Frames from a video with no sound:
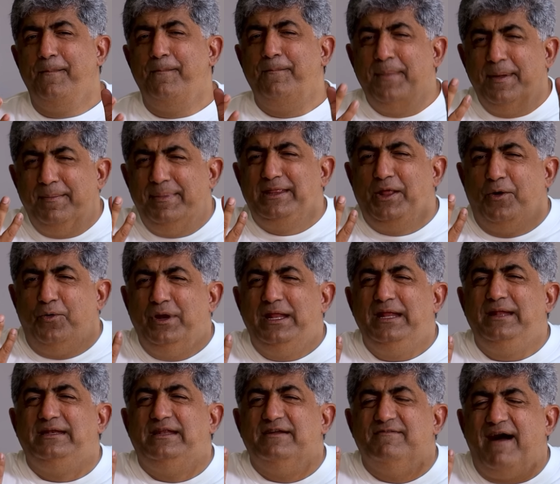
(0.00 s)
Maybe the
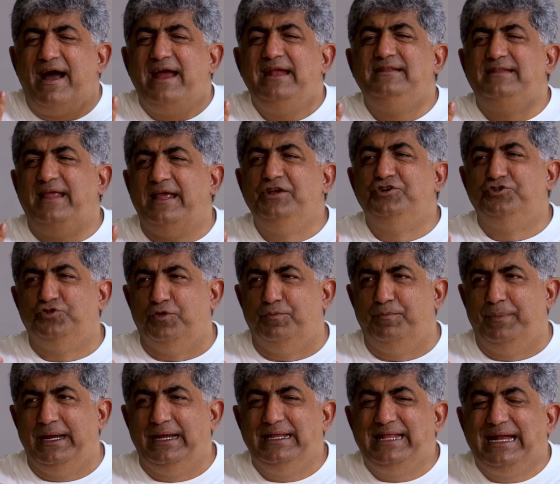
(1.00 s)
only divine thing should
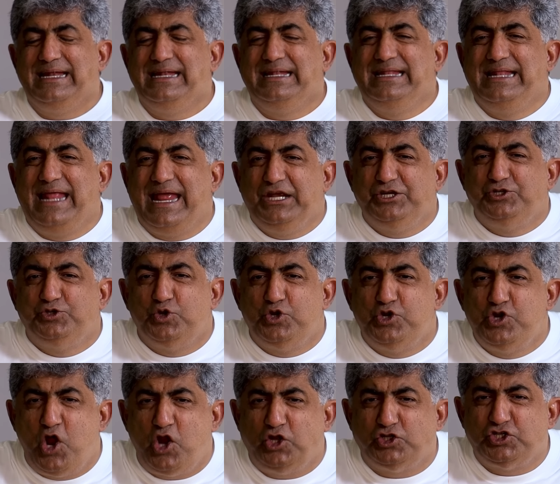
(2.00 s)
be that they should
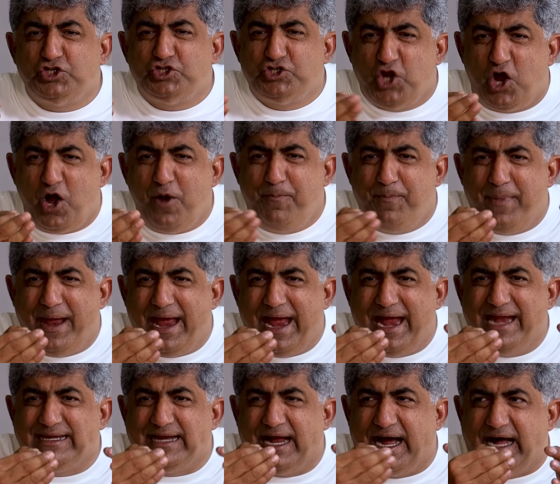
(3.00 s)
not stop
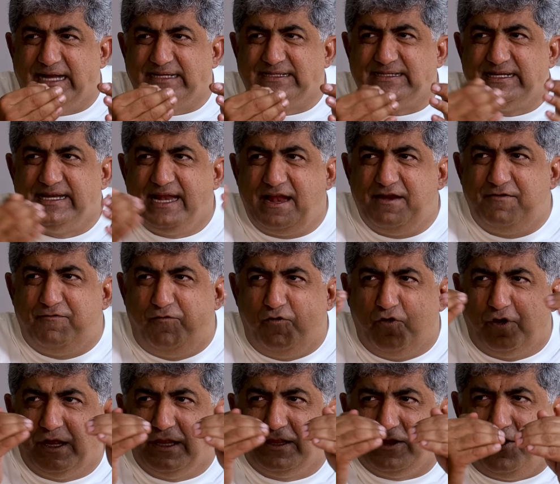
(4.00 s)
at asana and
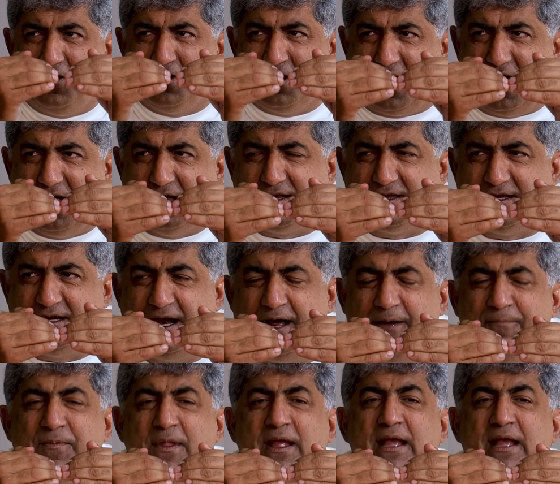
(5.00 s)
focus on asana.